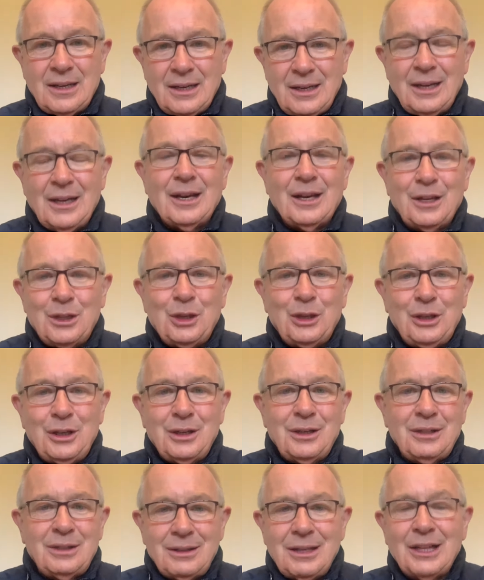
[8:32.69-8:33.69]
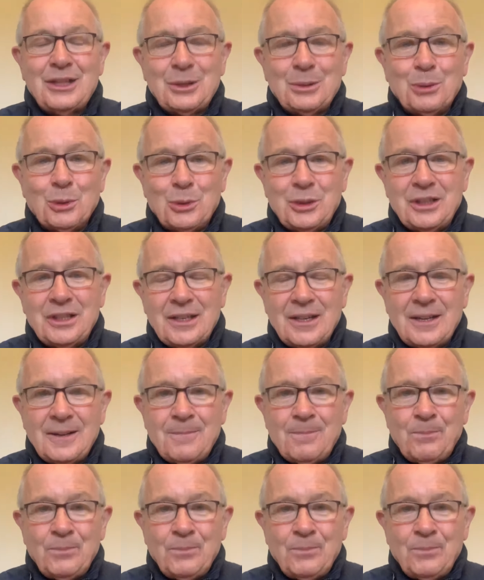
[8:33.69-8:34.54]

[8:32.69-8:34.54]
Yeah, I think that's about it.